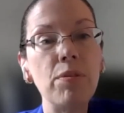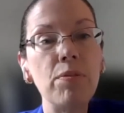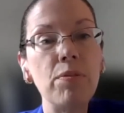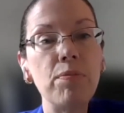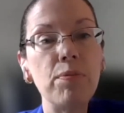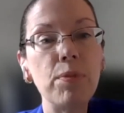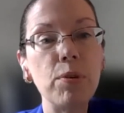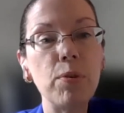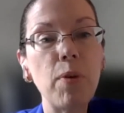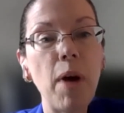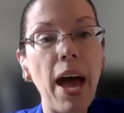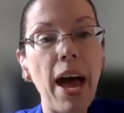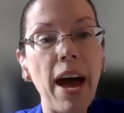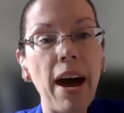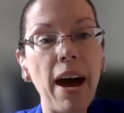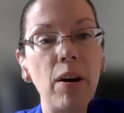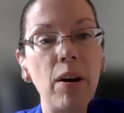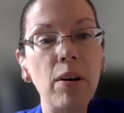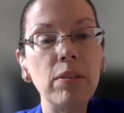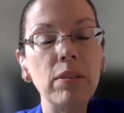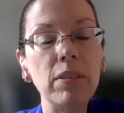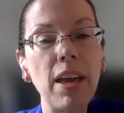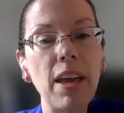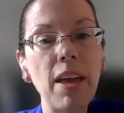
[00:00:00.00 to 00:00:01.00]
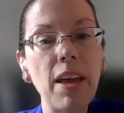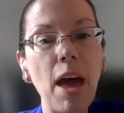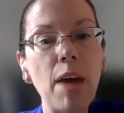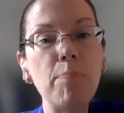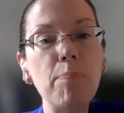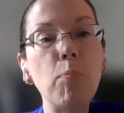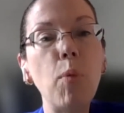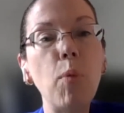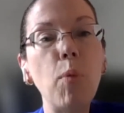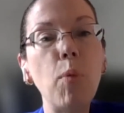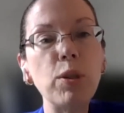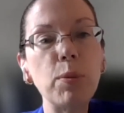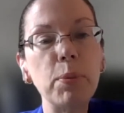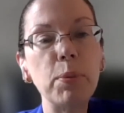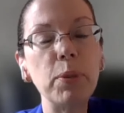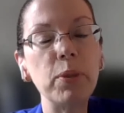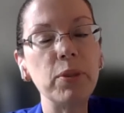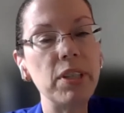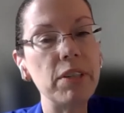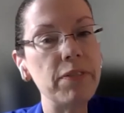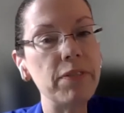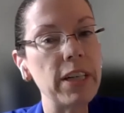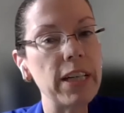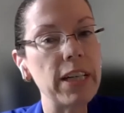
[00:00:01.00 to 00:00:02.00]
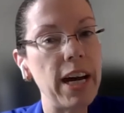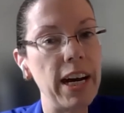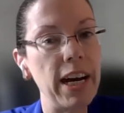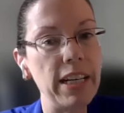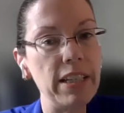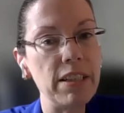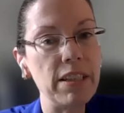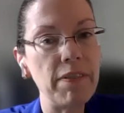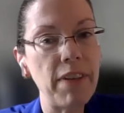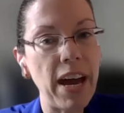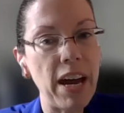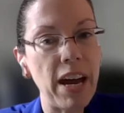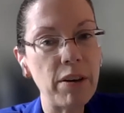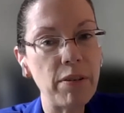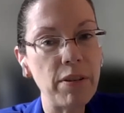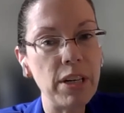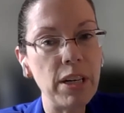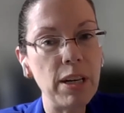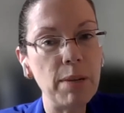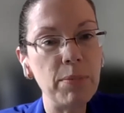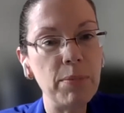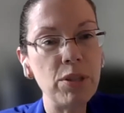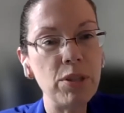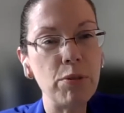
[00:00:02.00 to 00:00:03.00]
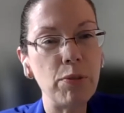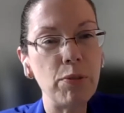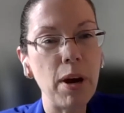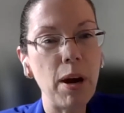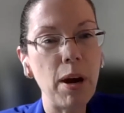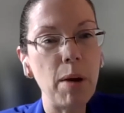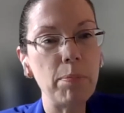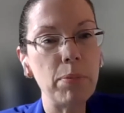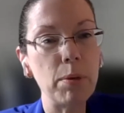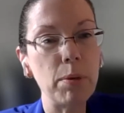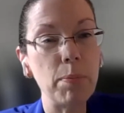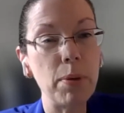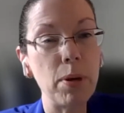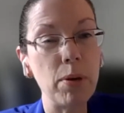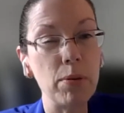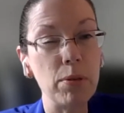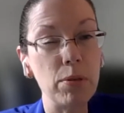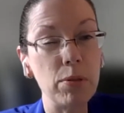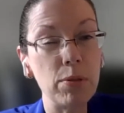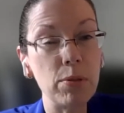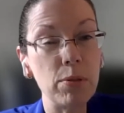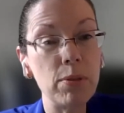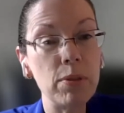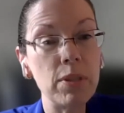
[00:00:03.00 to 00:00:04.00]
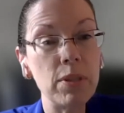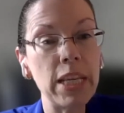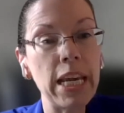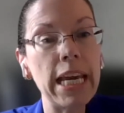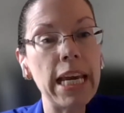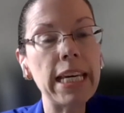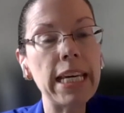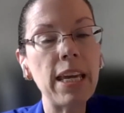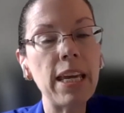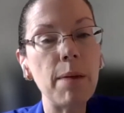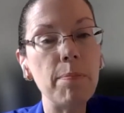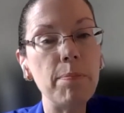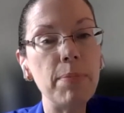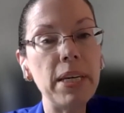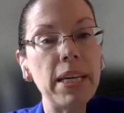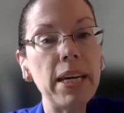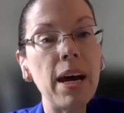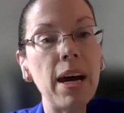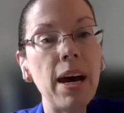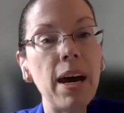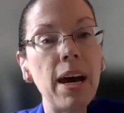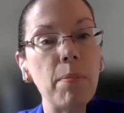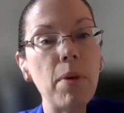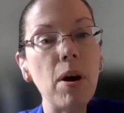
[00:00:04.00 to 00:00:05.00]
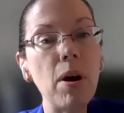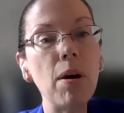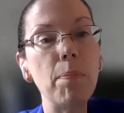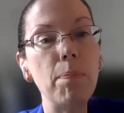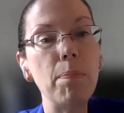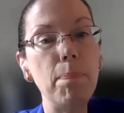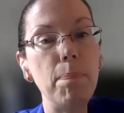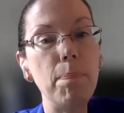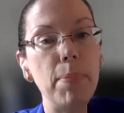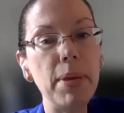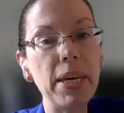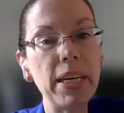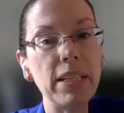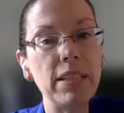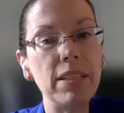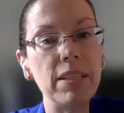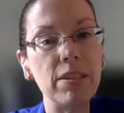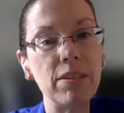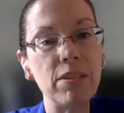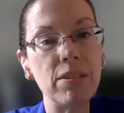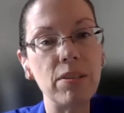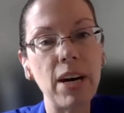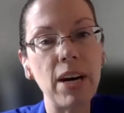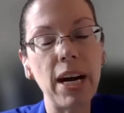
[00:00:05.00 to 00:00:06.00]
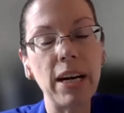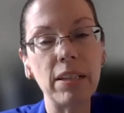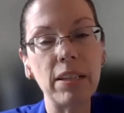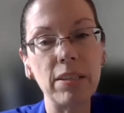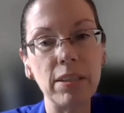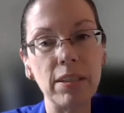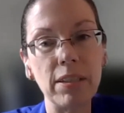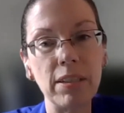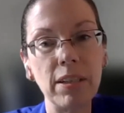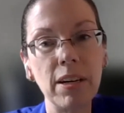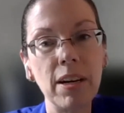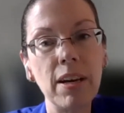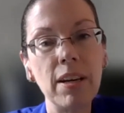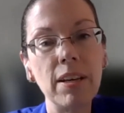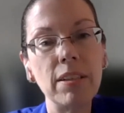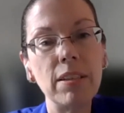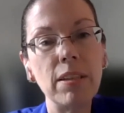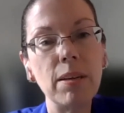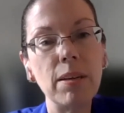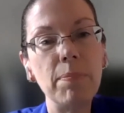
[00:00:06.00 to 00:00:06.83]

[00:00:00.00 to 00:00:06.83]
throughout, and multiple different kinds of acronyms throughout proposals, can become a big distractor. So